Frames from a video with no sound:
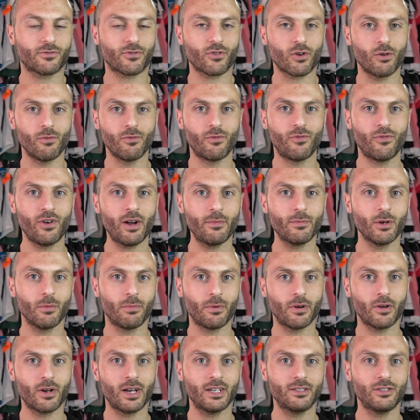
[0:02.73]
from Fabio
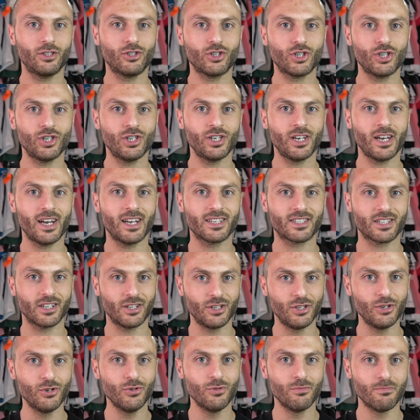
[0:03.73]
Paratici as a
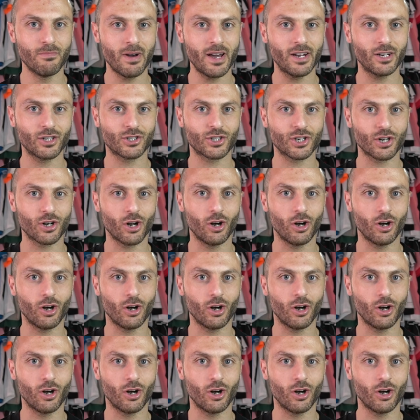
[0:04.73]
new manager